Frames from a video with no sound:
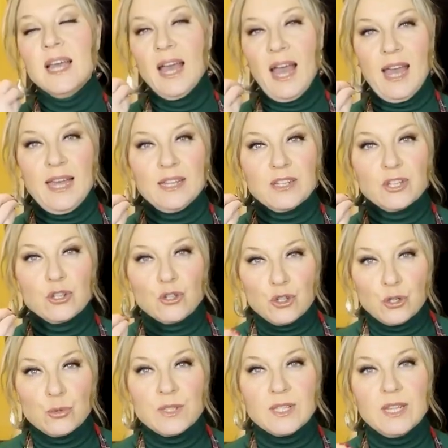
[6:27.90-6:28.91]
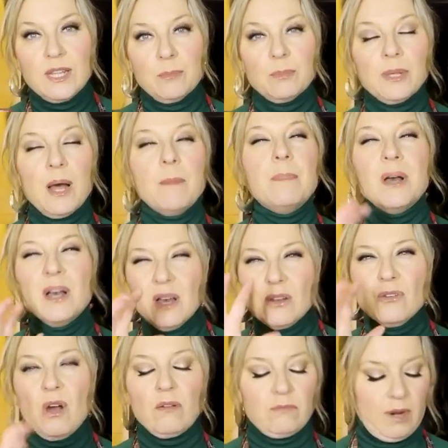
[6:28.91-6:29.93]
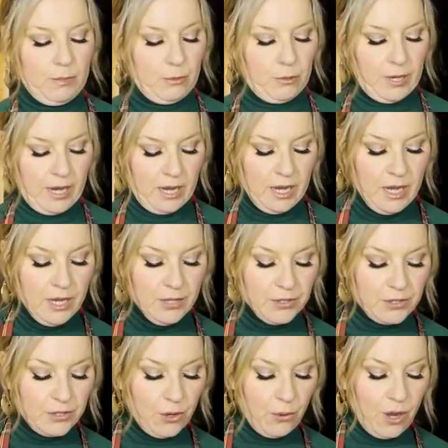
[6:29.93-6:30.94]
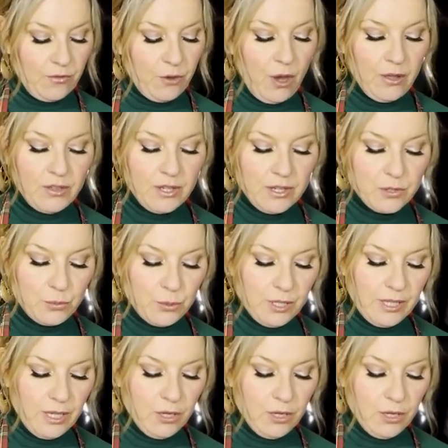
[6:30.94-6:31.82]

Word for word: and juicy and plump, not rubbery. So I've got these really